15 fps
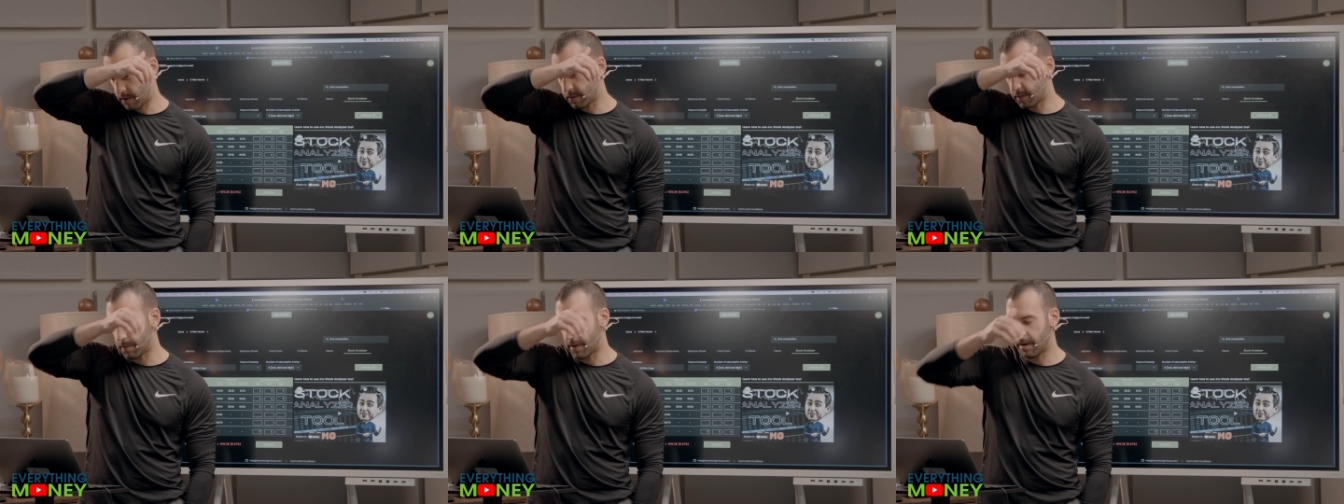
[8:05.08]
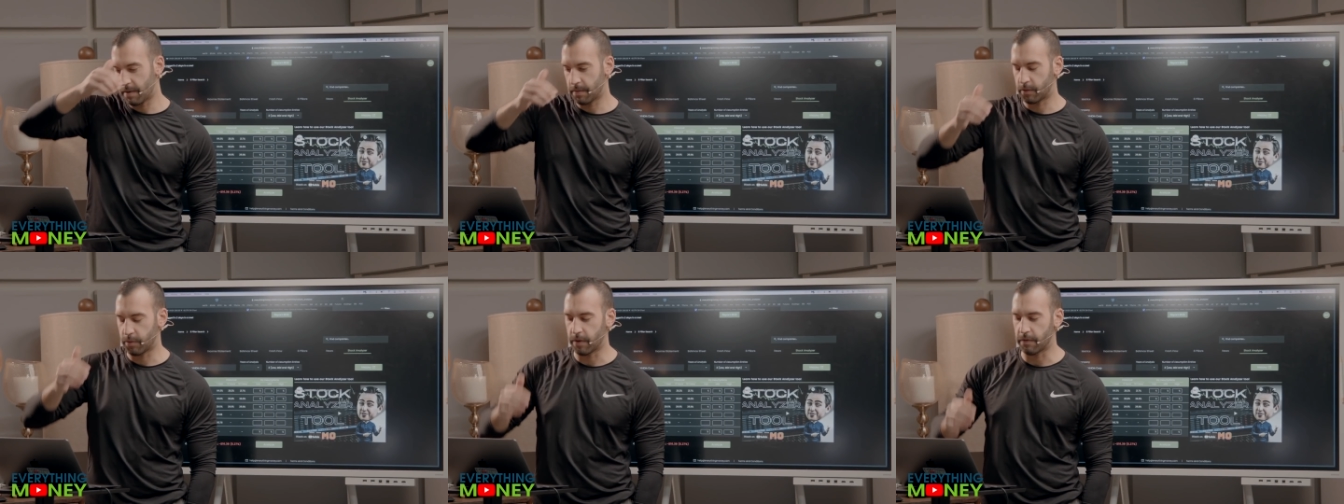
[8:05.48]
I was
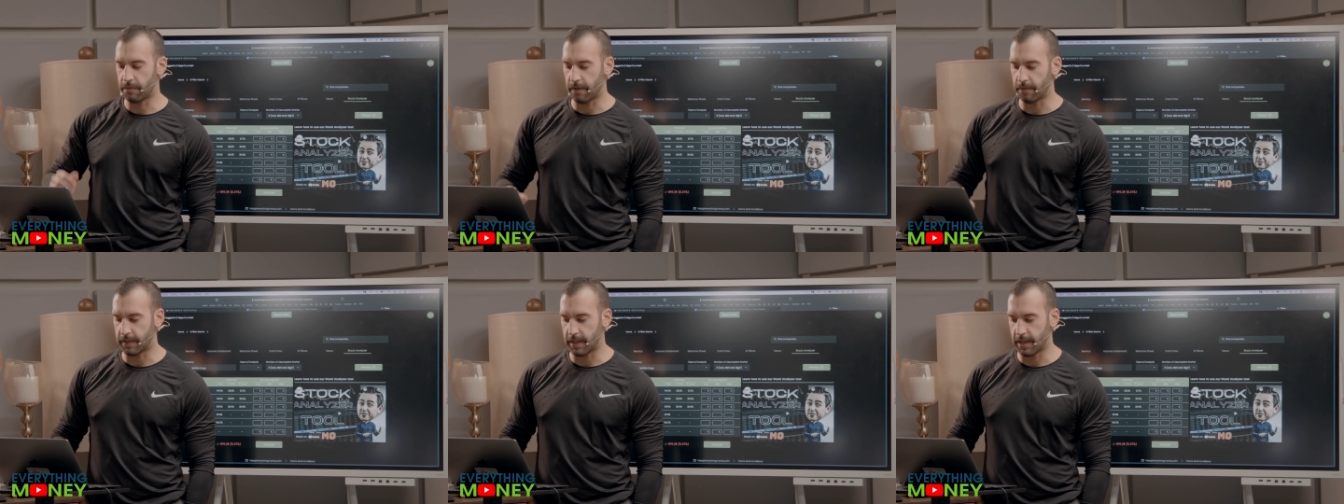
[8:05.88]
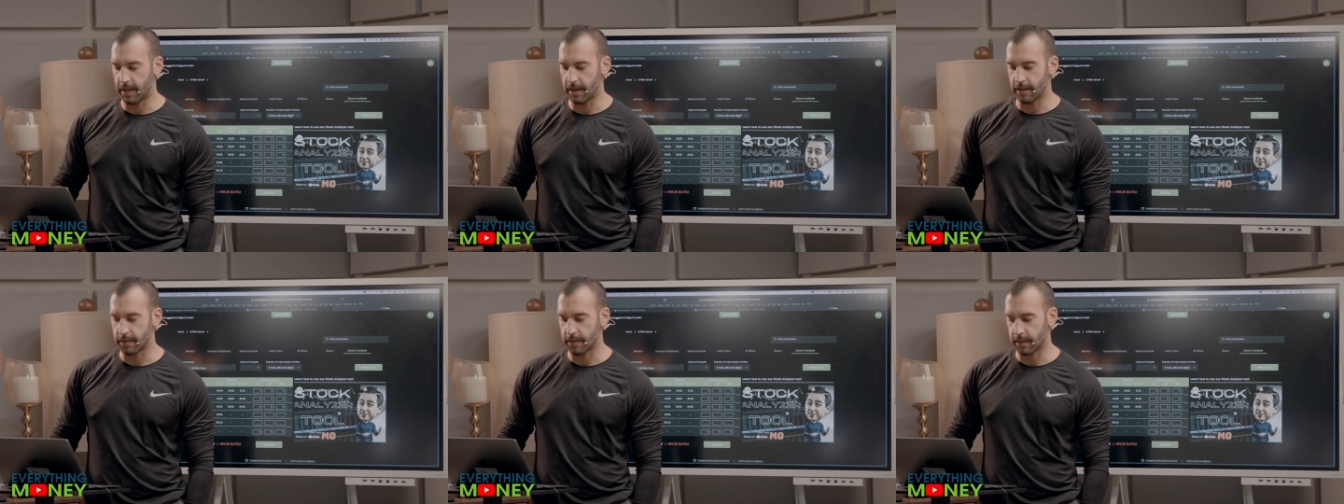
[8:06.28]
debating between
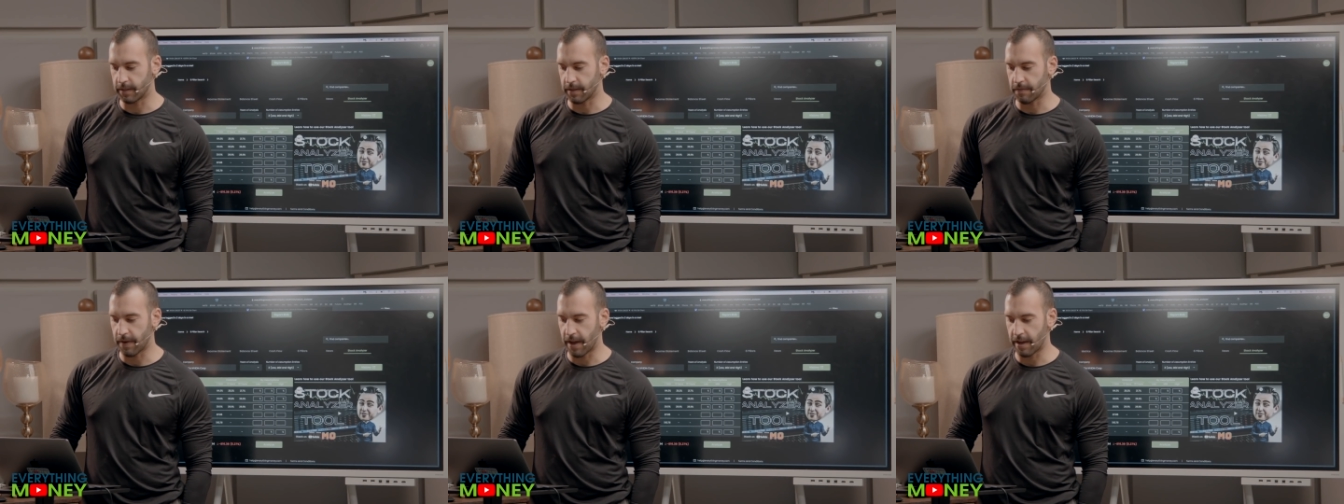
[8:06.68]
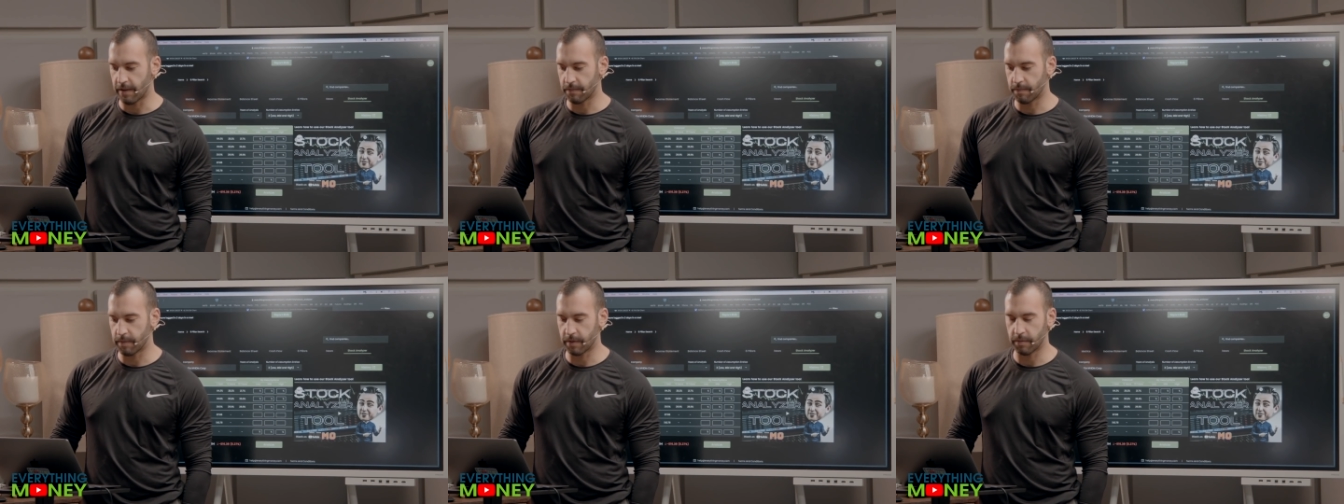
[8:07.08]
15 and
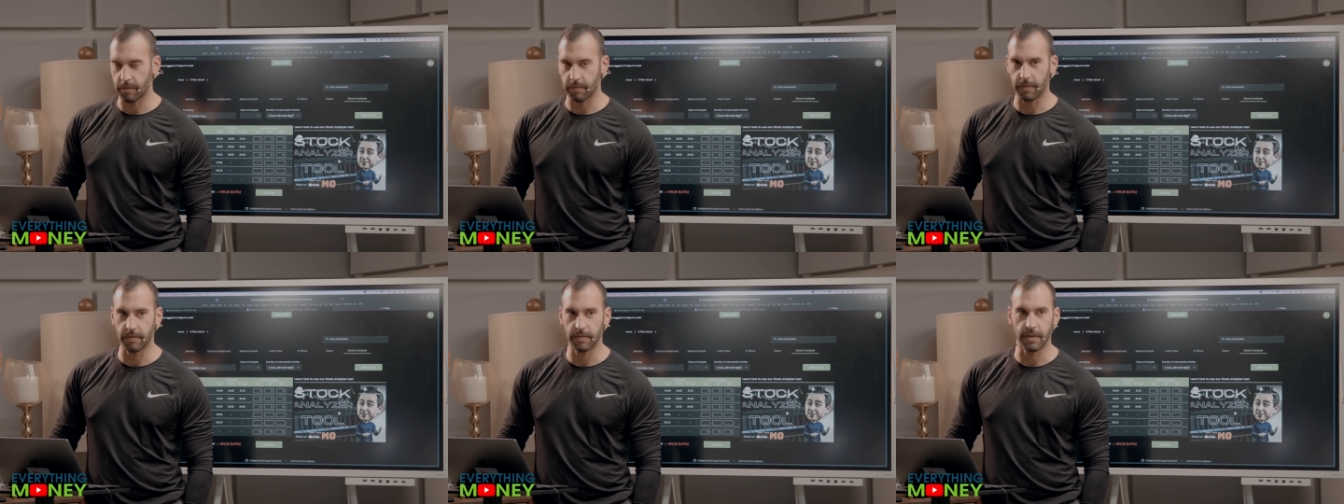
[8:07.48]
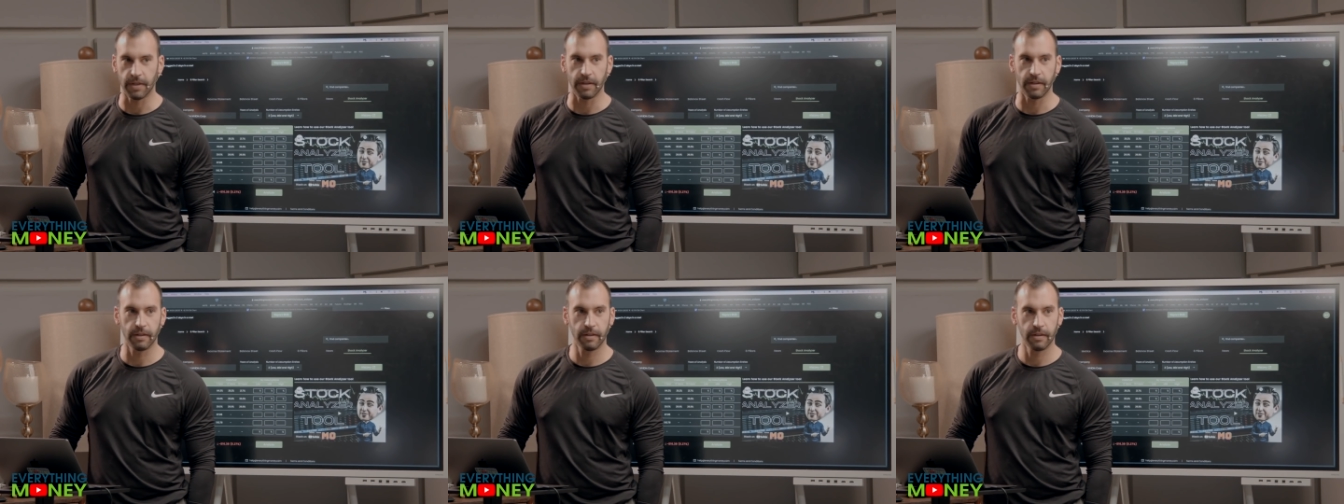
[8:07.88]
65, but I went with
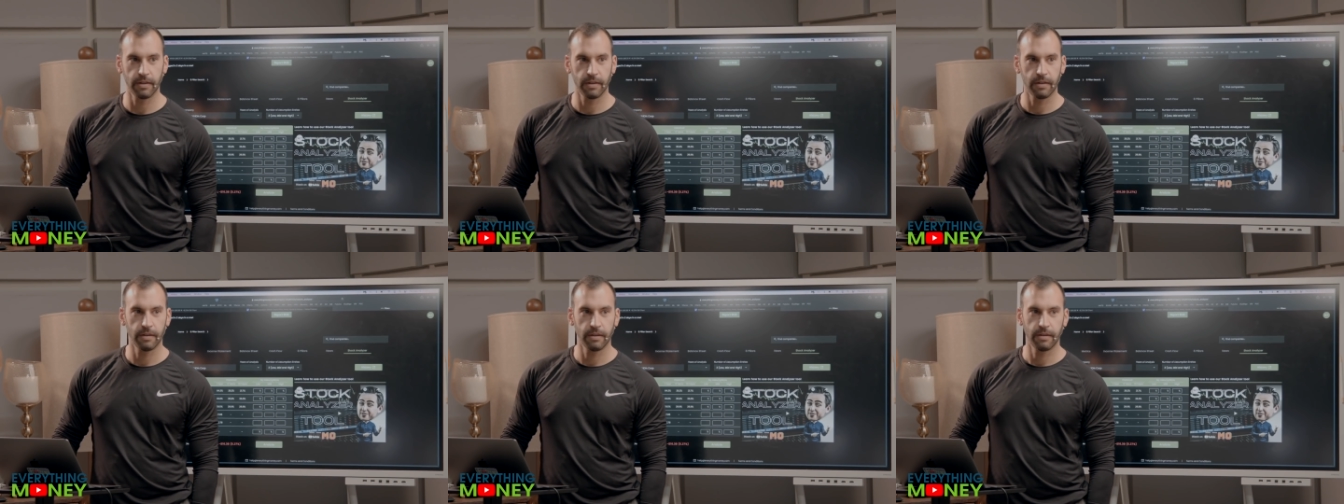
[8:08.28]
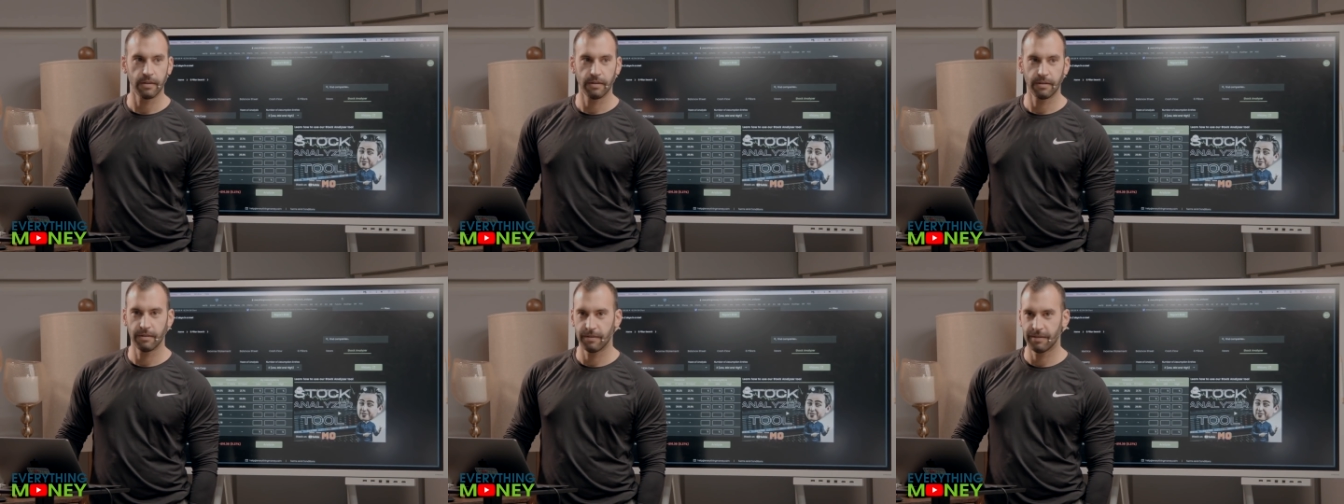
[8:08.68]
15. Okay.
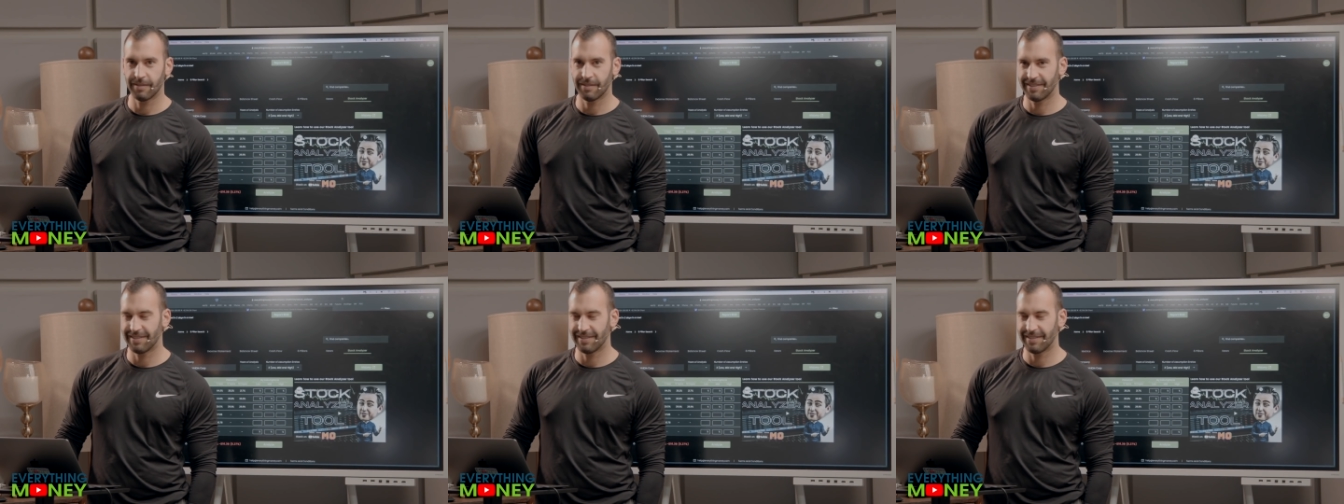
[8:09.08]
So why